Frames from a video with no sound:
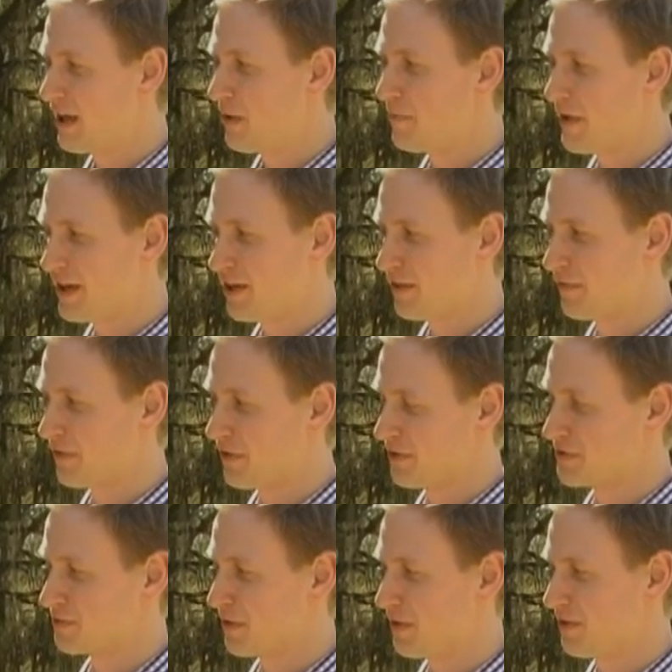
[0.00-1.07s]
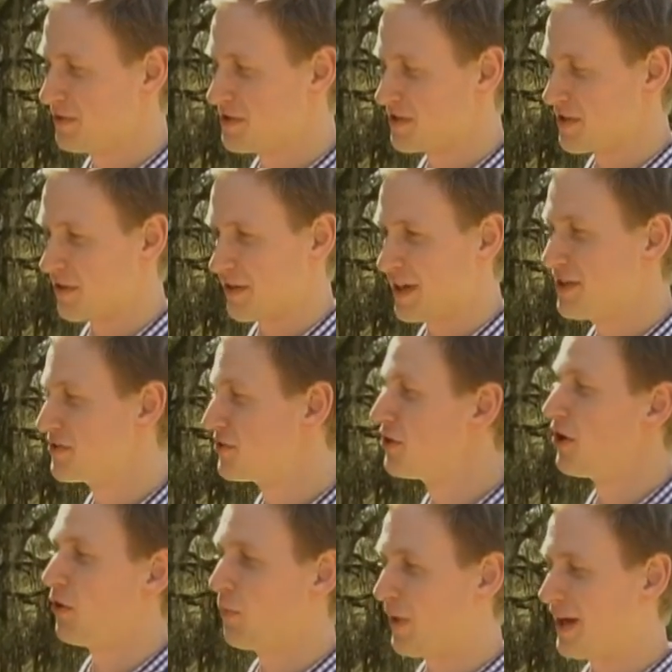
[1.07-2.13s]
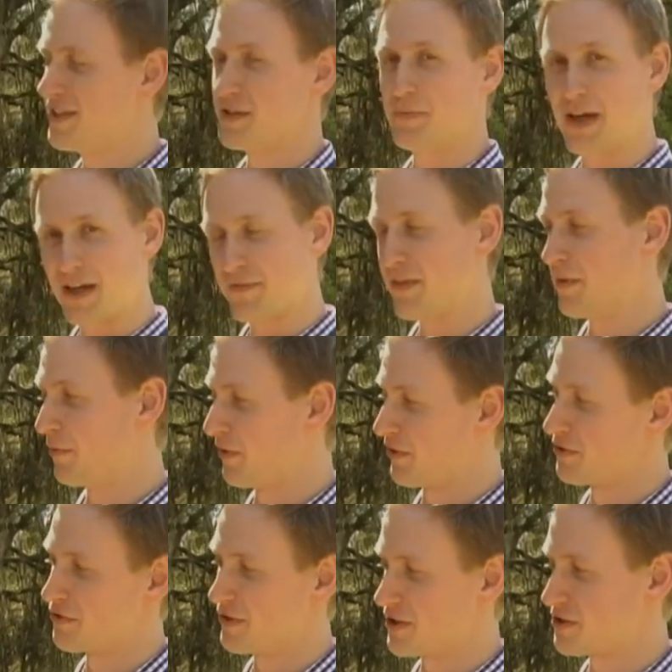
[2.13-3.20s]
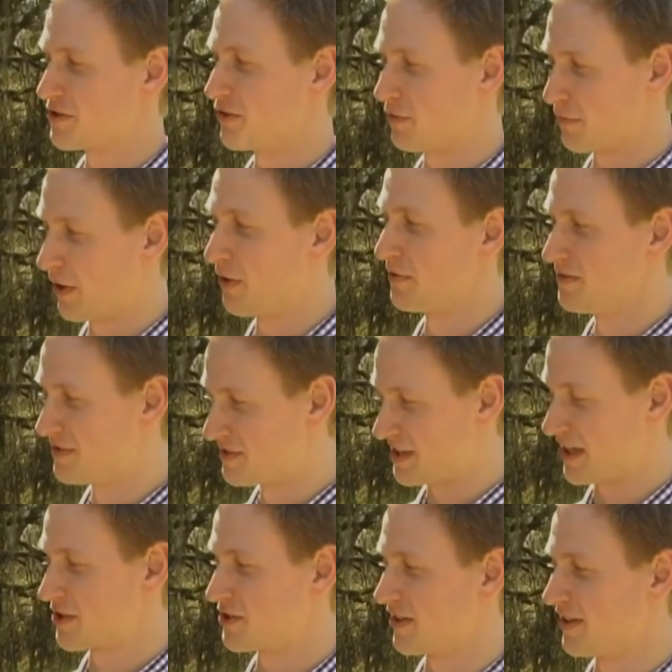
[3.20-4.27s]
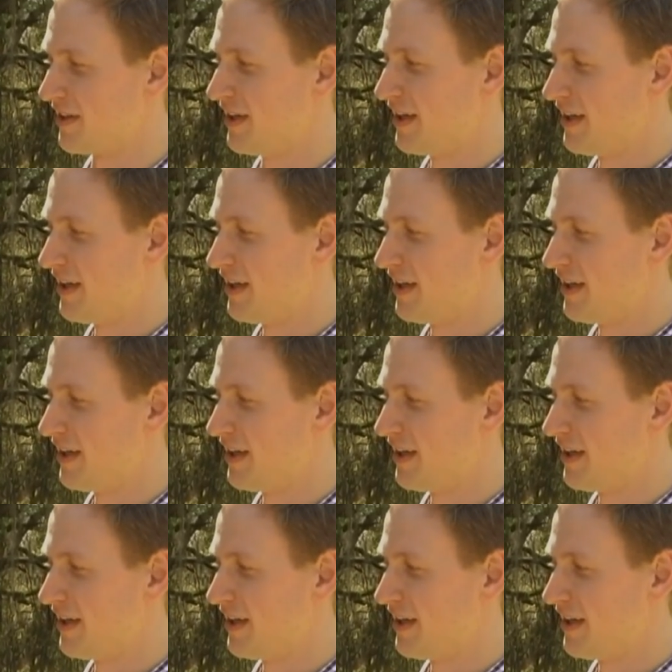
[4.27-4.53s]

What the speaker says: many of those roads, there is no way to pave them with a traditional road section.